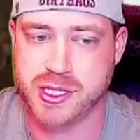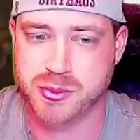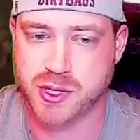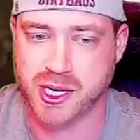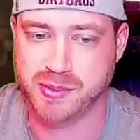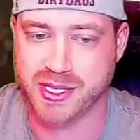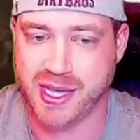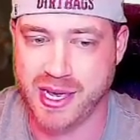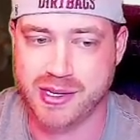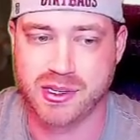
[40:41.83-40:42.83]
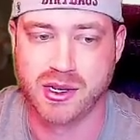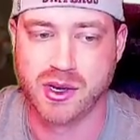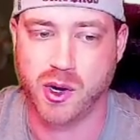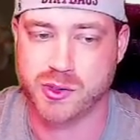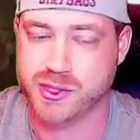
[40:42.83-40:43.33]
strike them again
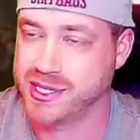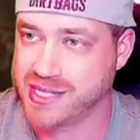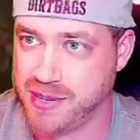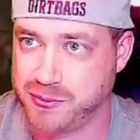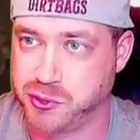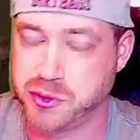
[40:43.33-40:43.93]
onto the top floor.